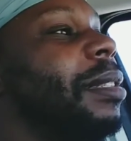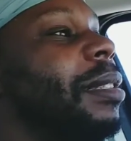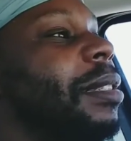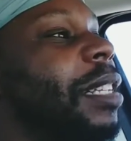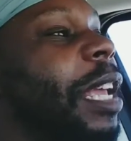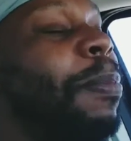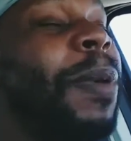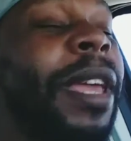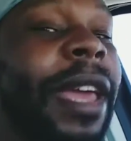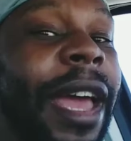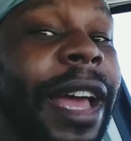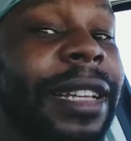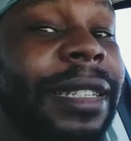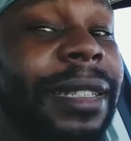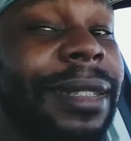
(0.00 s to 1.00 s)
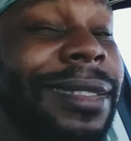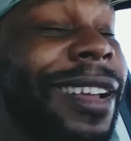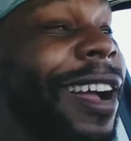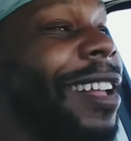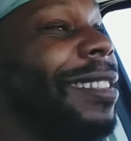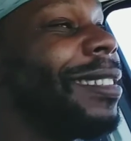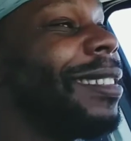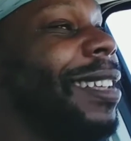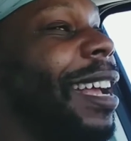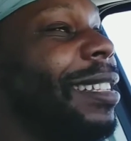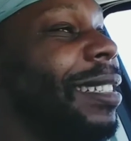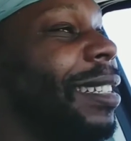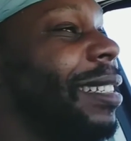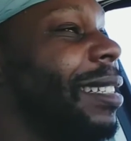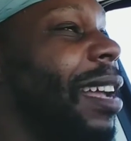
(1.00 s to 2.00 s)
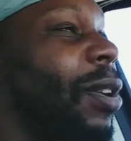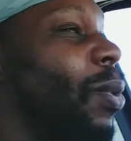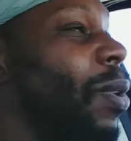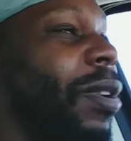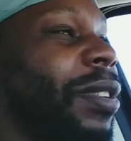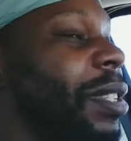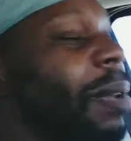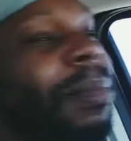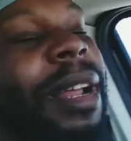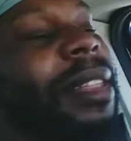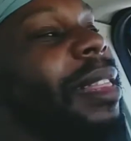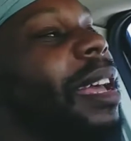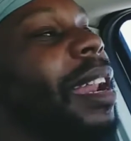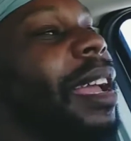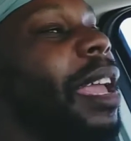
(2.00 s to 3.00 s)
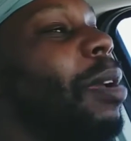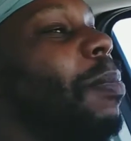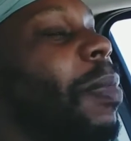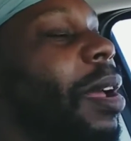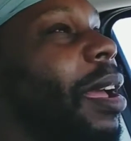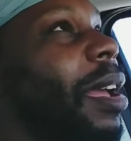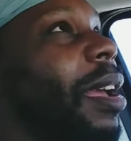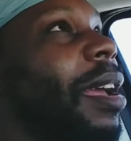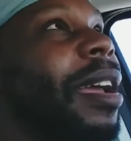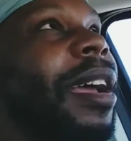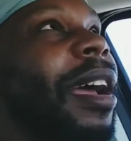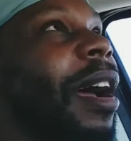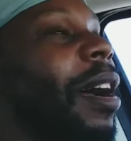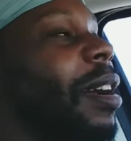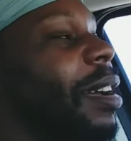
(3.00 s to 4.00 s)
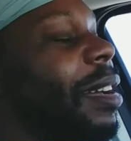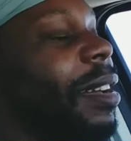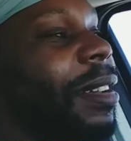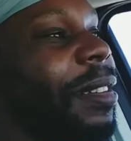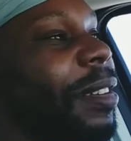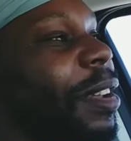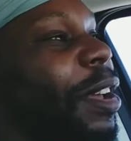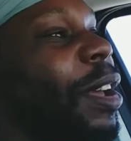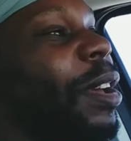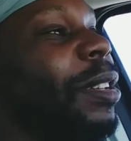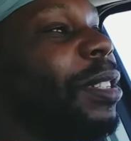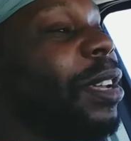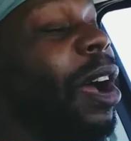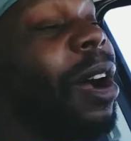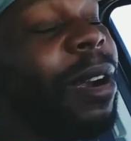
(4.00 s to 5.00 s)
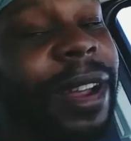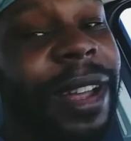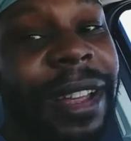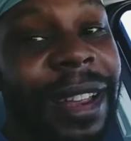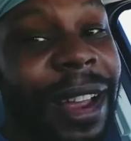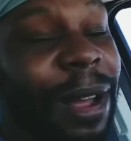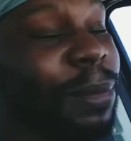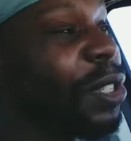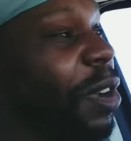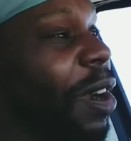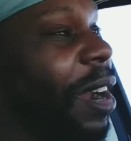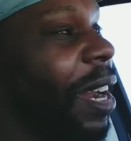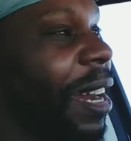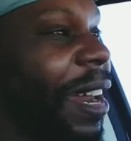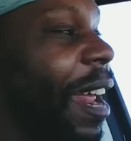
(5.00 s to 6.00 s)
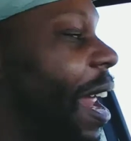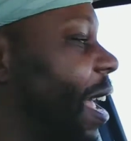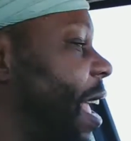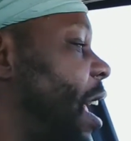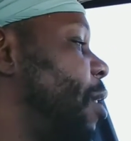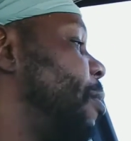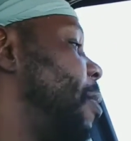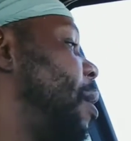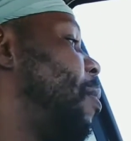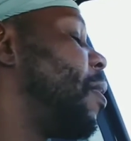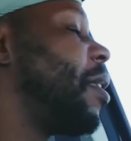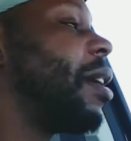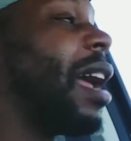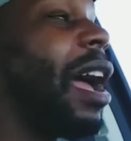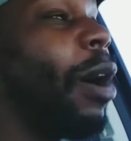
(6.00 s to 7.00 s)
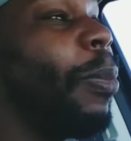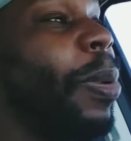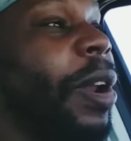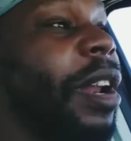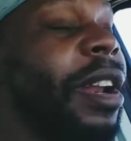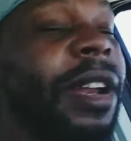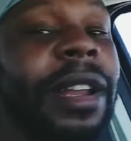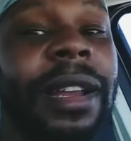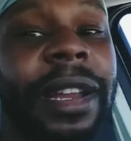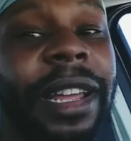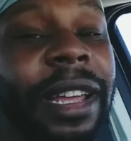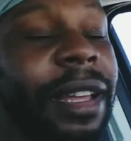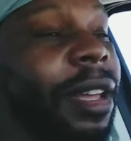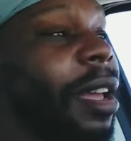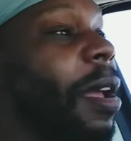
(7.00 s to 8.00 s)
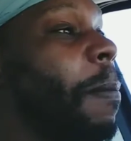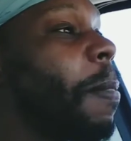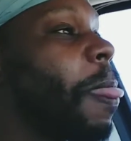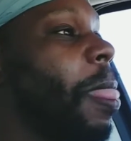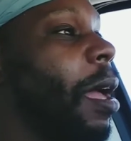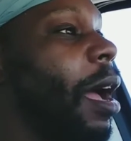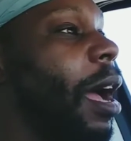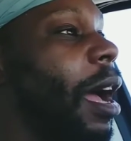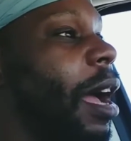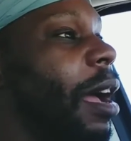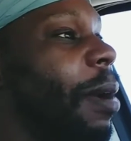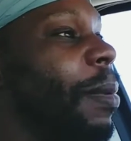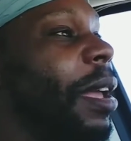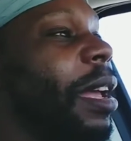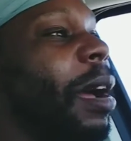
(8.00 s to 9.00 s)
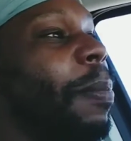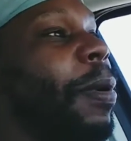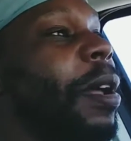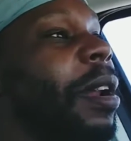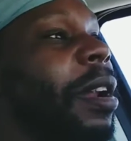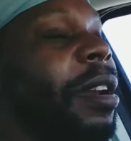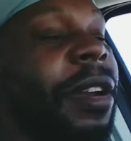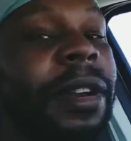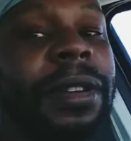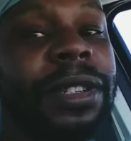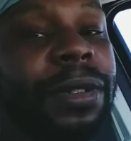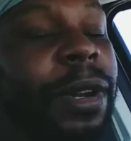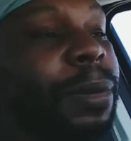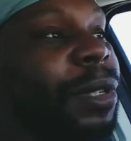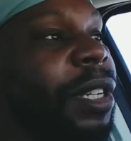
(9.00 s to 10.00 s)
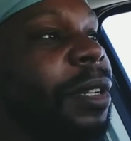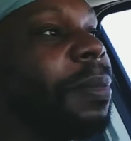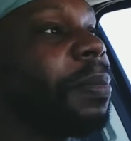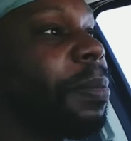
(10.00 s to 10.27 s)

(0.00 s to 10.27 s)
dps.texas.org or something like that. I can't remember. I'm sorry that I can't remember. I'll put it in a link. I'll put it in the description.